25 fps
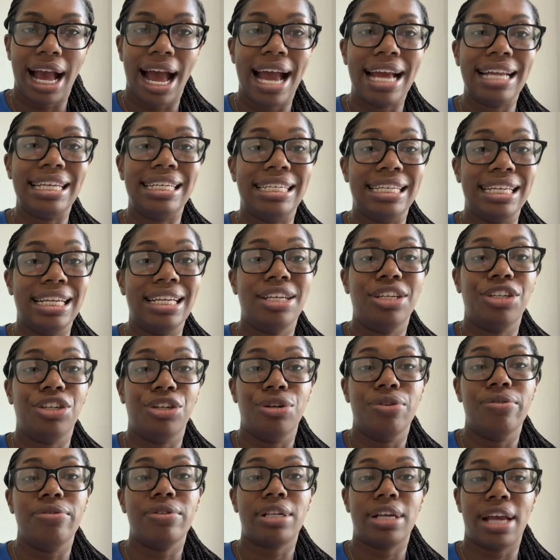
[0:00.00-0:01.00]
I did
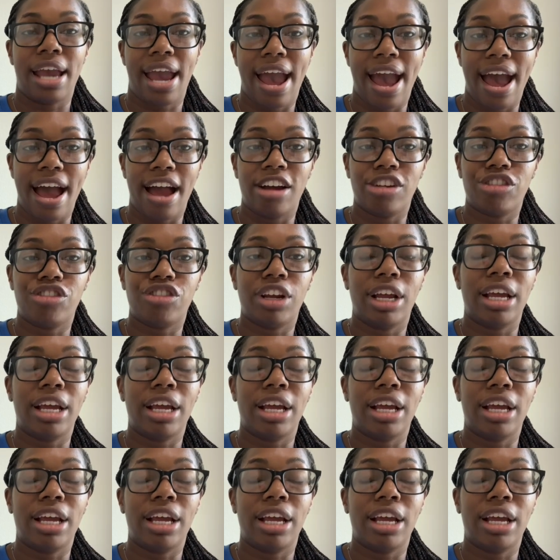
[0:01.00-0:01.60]
use cash,